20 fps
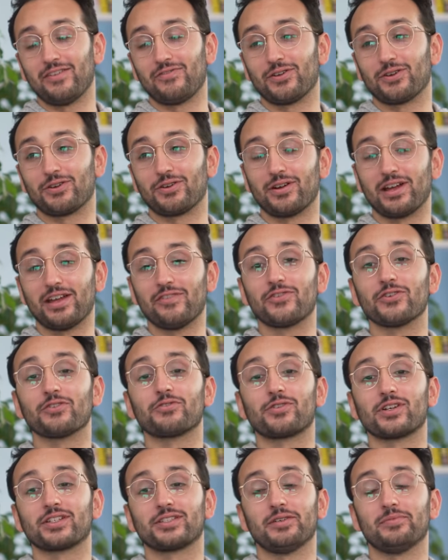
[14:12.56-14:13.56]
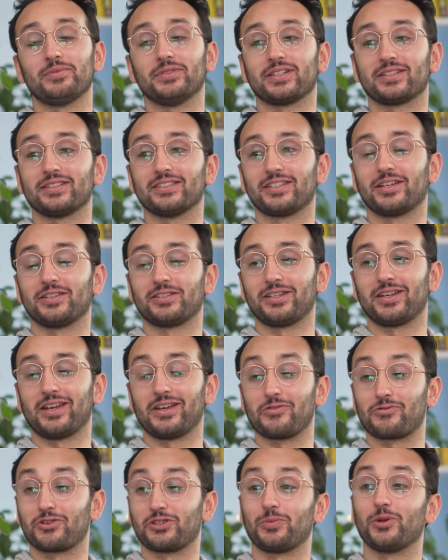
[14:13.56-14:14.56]
If you're, for example, the consultant
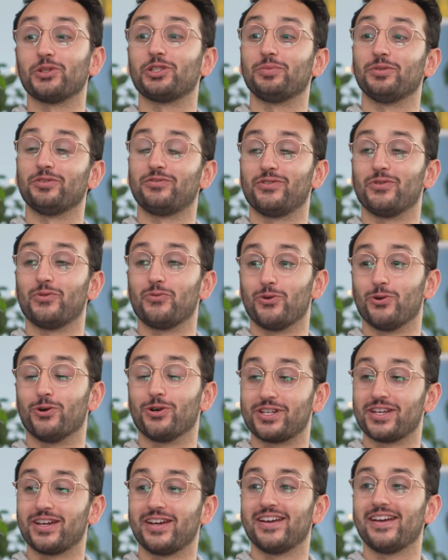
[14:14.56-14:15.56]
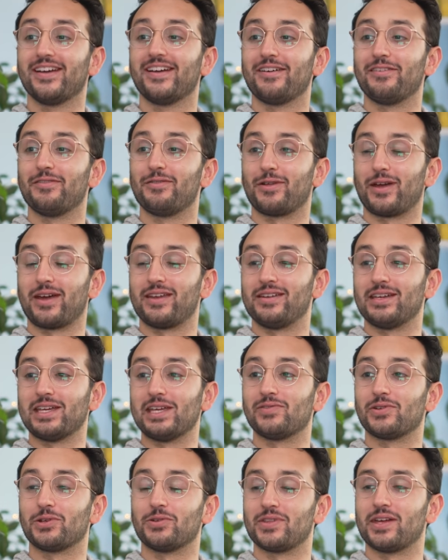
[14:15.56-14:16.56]
and you're responsible for the ward, then
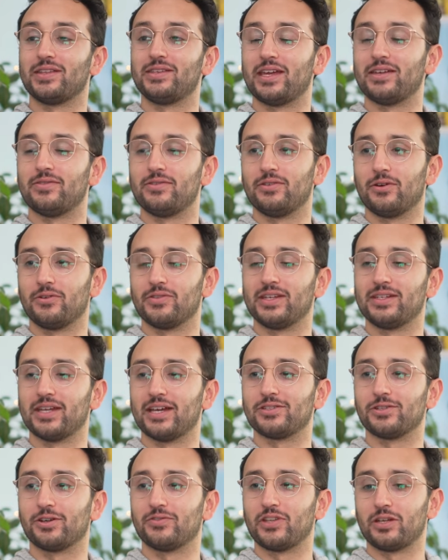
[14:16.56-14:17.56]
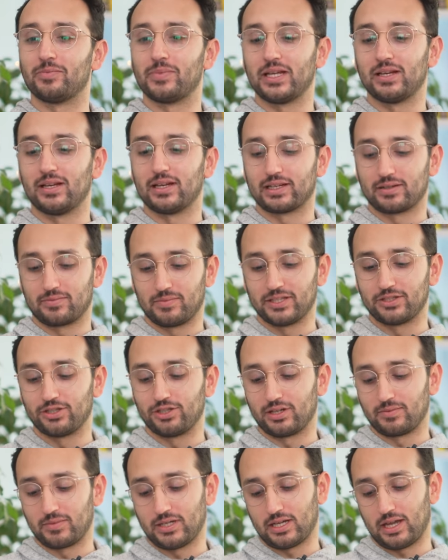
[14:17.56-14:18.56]
even on their days off, they'd be like
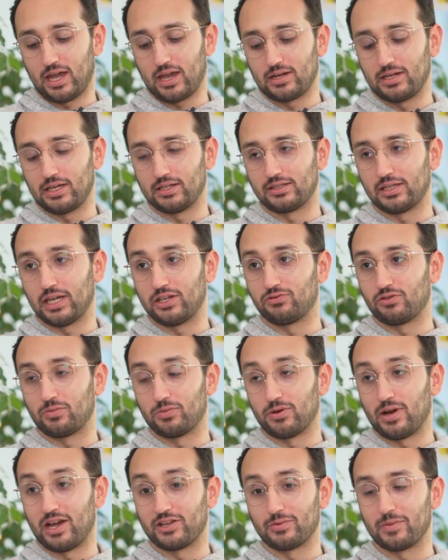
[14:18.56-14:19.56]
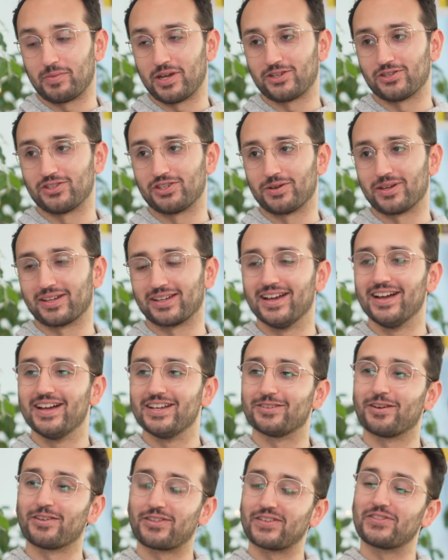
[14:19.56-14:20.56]
messaging, like, hey, I need to stay to support. How's my patient doing?
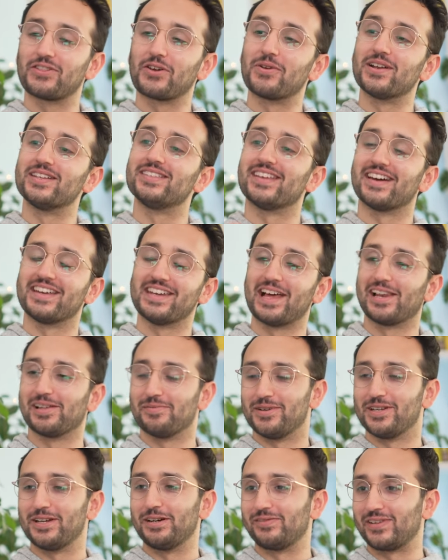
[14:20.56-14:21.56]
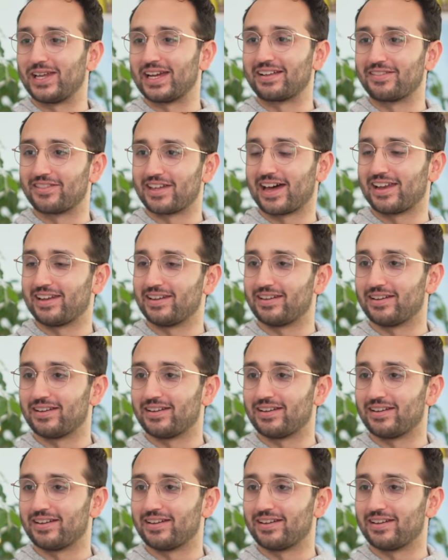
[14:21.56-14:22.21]
So I think there is an element of like that.